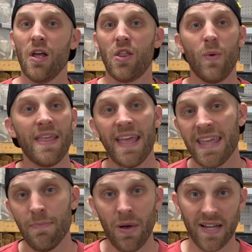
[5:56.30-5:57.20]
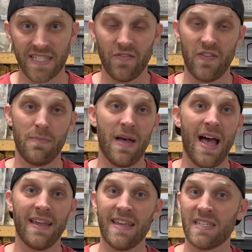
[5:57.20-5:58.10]
The way they get positive
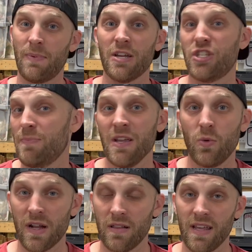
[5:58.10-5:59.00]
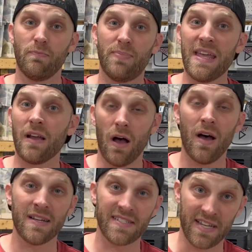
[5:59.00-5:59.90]
feedback is by shipping quickly, being
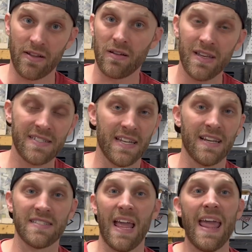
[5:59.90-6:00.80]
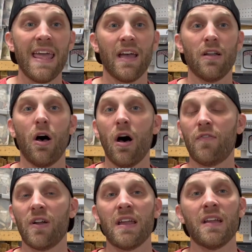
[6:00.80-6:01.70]
honest in their listings, and
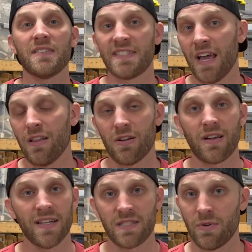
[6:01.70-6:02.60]
offering stellar customer